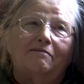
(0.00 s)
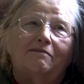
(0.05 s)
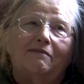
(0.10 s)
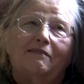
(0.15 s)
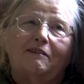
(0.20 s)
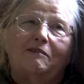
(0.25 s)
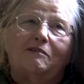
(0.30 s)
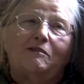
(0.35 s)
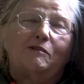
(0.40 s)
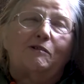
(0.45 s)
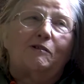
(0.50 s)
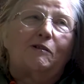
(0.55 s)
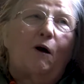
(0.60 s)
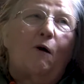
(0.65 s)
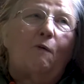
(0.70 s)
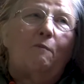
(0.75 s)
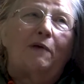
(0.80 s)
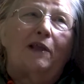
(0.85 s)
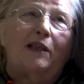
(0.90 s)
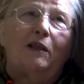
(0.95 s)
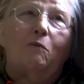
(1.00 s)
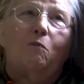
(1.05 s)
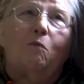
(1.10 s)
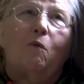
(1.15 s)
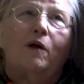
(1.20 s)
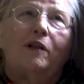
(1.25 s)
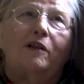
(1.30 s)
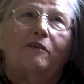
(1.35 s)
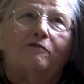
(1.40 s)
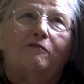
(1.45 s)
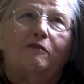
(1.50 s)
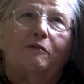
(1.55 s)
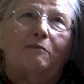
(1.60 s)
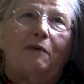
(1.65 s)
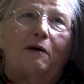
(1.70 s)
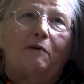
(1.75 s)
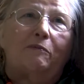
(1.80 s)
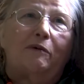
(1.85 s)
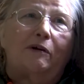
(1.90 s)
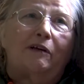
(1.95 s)
there's so many wonderful
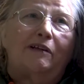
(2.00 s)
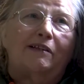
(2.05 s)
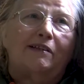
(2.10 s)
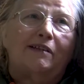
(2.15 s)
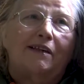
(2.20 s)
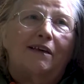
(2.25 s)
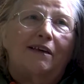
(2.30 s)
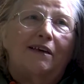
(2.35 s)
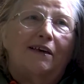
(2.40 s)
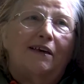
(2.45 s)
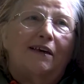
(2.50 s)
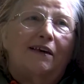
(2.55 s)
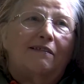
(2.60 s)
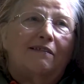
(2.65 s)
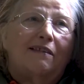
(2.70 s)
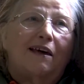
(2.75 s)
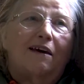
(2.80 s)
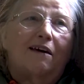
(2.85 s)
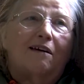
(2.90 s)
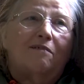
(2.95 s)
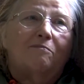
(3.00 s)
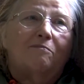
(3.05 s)
memories that